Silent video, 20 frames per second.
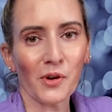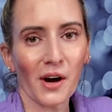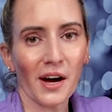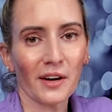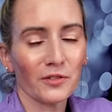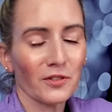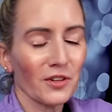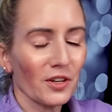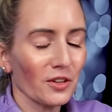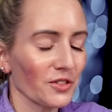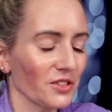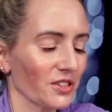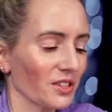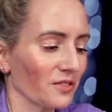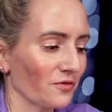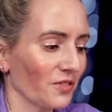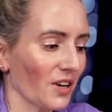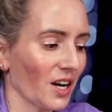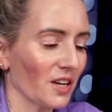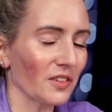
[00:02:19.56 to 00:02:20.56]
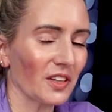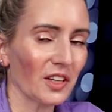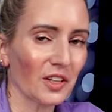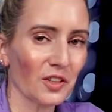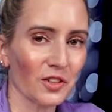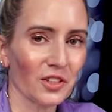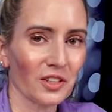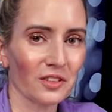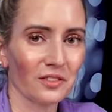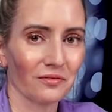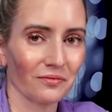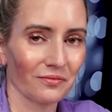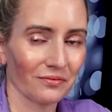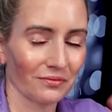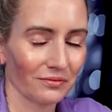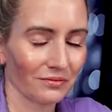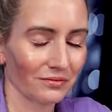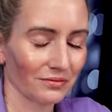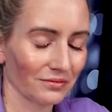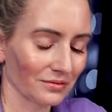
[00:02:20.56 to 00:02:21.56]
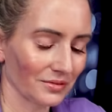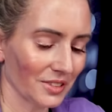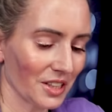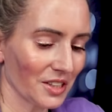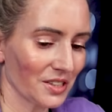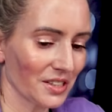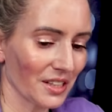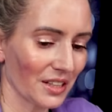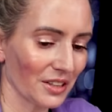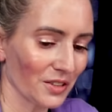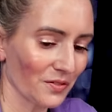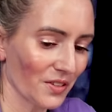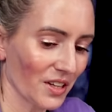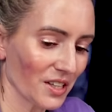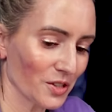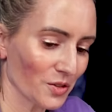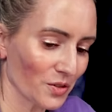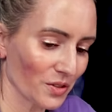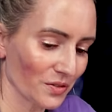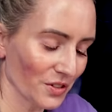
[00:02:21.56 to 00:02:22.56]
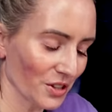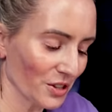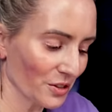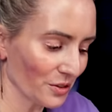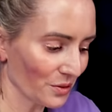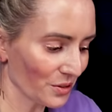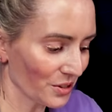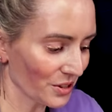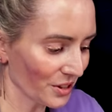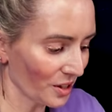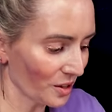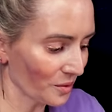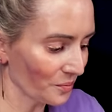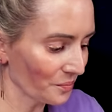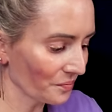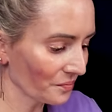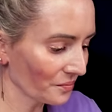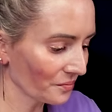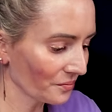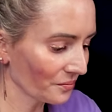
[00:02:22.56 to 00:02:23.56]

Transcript: product without seeing 500 incentivized reviews. So,